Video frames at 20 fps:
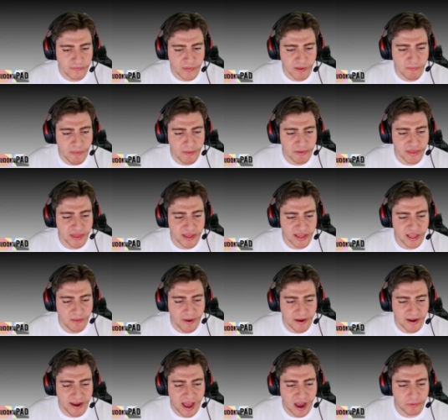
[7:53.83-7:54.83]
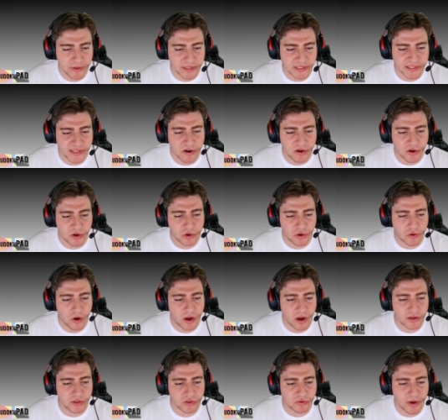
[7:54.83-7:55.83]
Maybe thinking about how we stare
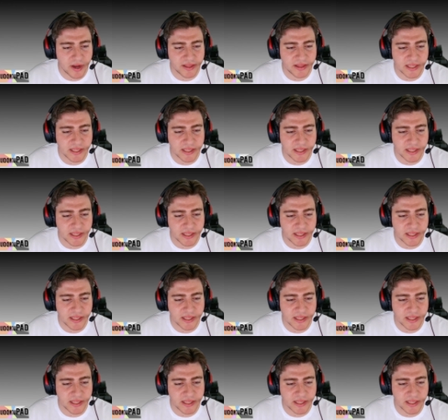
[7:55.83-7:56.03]
across, right?